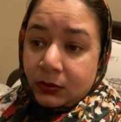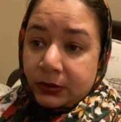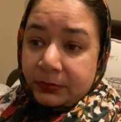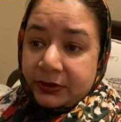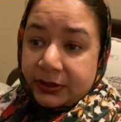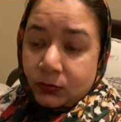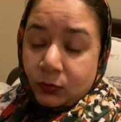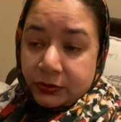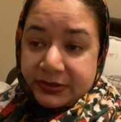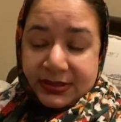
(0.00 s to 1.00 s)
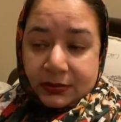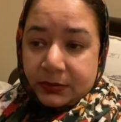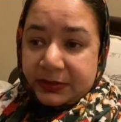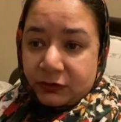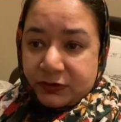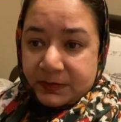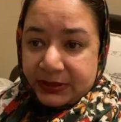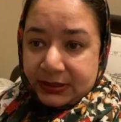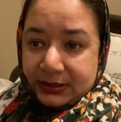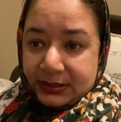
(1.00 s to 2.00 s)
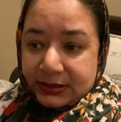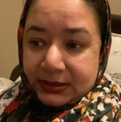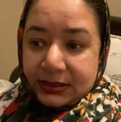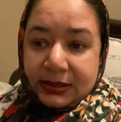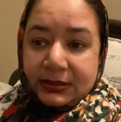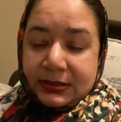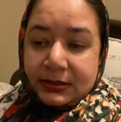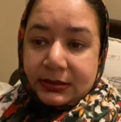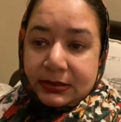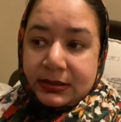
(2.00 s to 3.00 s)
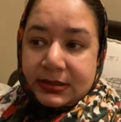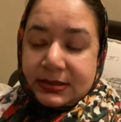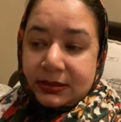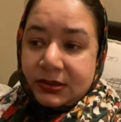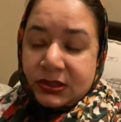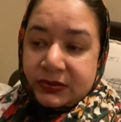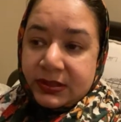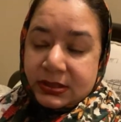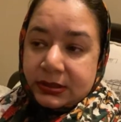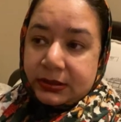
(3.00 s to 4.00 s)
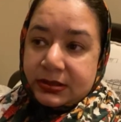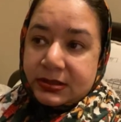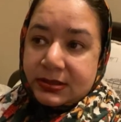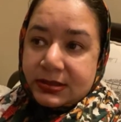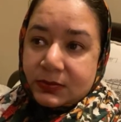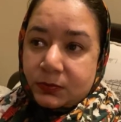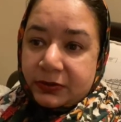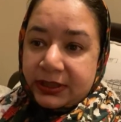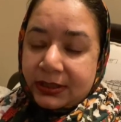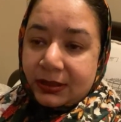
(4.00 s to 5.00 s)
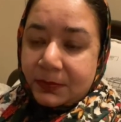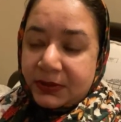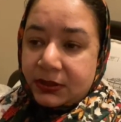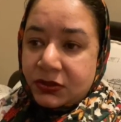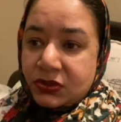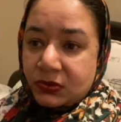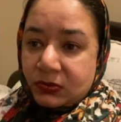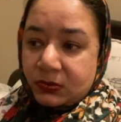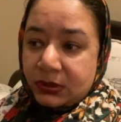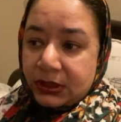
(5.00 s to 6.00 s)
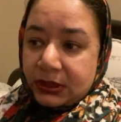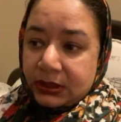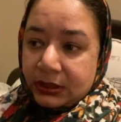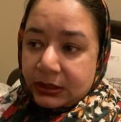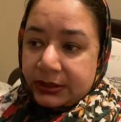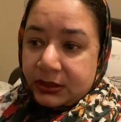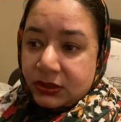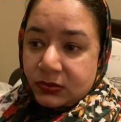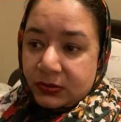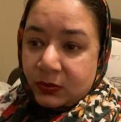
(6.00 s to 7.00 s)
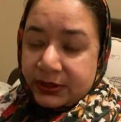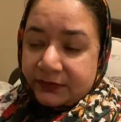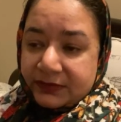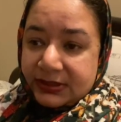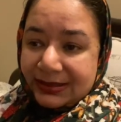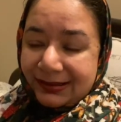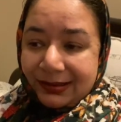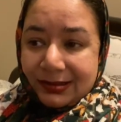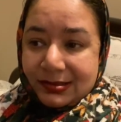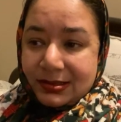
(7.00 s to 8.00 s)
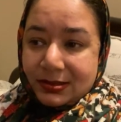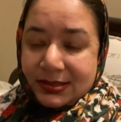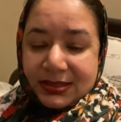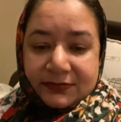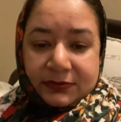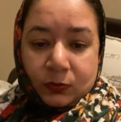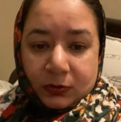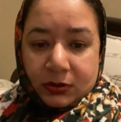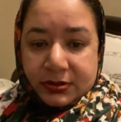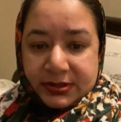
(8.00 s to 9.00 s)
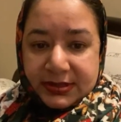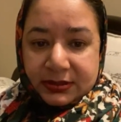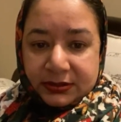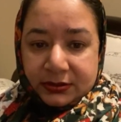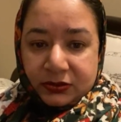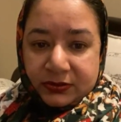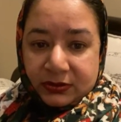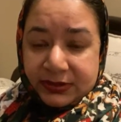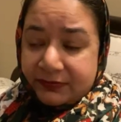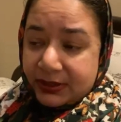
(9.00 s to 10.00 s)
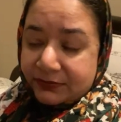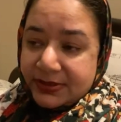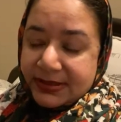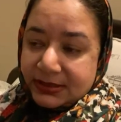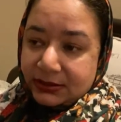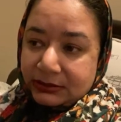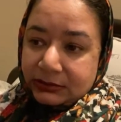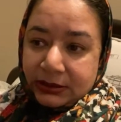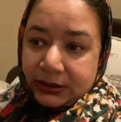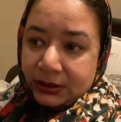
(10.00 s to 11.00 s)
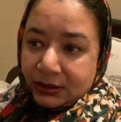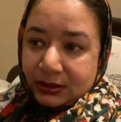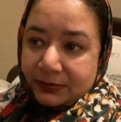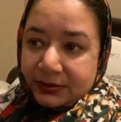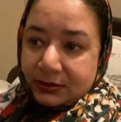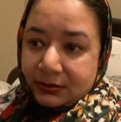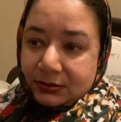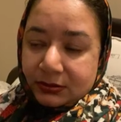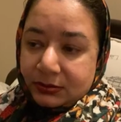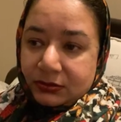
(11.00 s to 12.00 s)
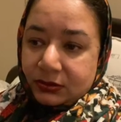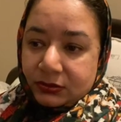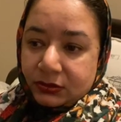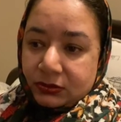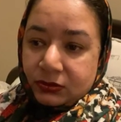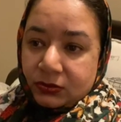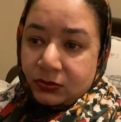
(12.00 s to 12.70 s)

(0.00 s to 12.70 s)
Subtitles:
voters are going to bounce back. And this country is going to just break up into one of the deadliest civil wars you could have ever seen. I mean, you